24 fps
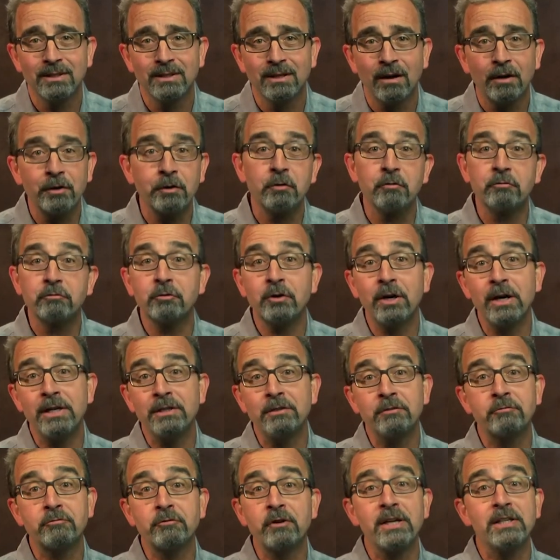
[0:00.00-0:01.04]
Are you afraid
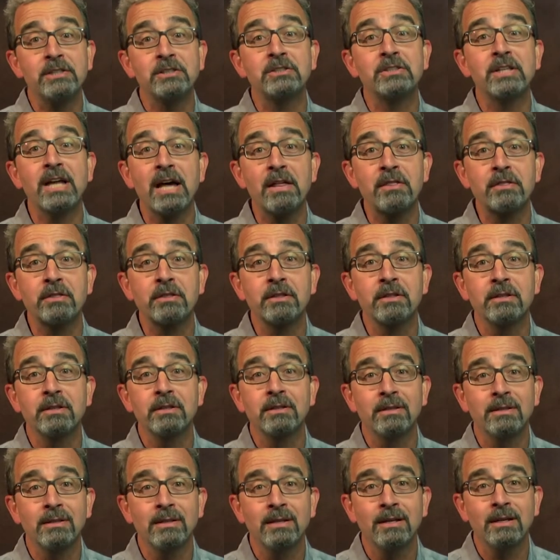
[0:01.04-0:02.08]
to face death?
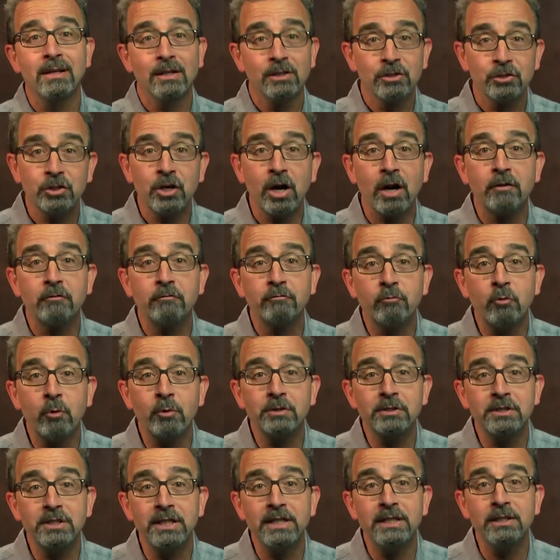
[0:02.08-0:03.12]
John
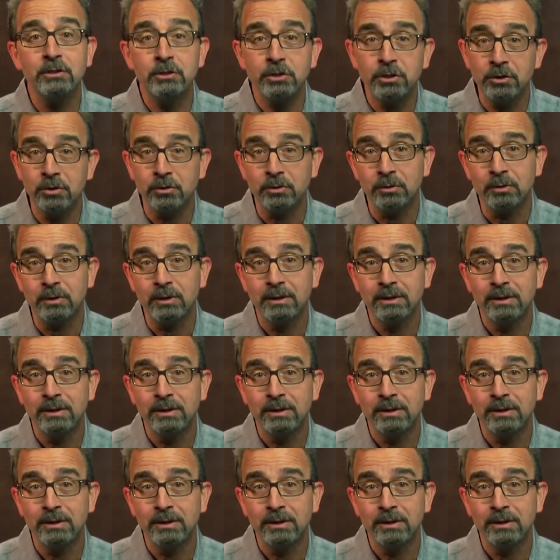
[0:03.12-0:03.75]
14:2.